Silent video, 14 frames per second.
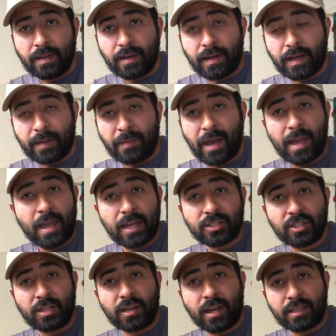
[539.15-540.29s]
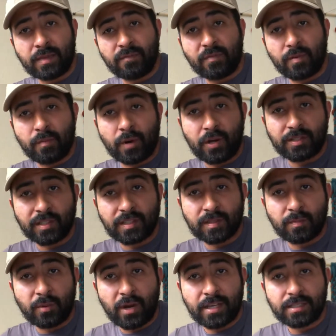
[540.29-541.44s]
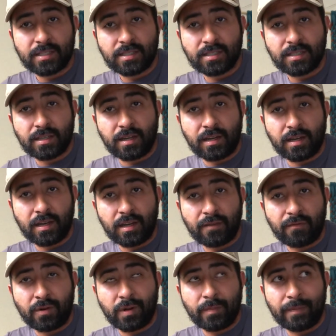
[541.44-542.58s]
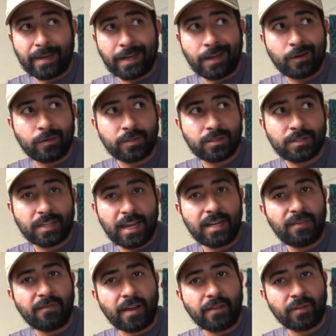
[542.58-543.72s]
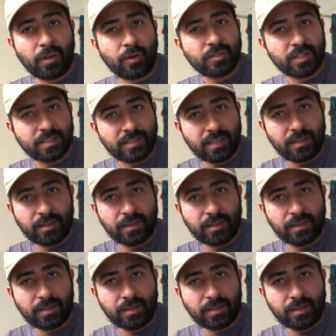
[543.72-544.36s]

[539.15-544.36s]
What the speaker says: I actually got them from Parts Express for about $85 on sale at the